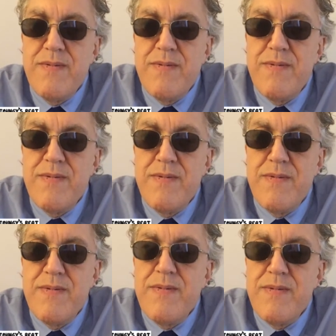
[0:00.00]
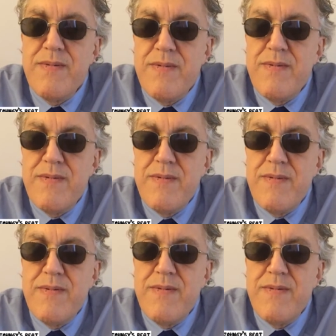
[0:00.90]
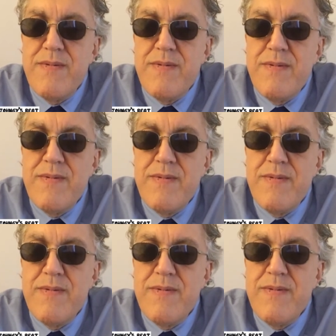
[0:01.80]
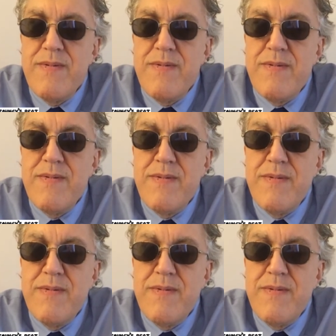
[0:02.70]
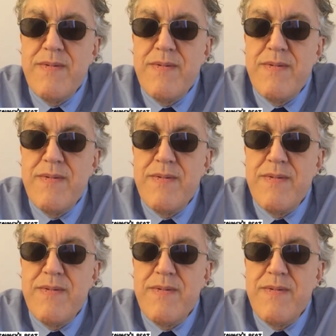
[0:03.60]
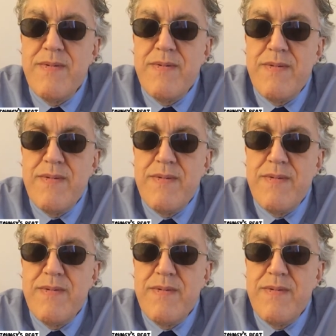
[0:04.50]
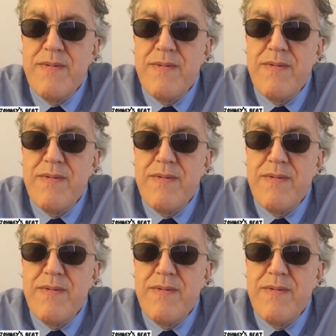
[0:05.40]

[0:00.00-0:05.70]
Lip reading: The person shown says nothing.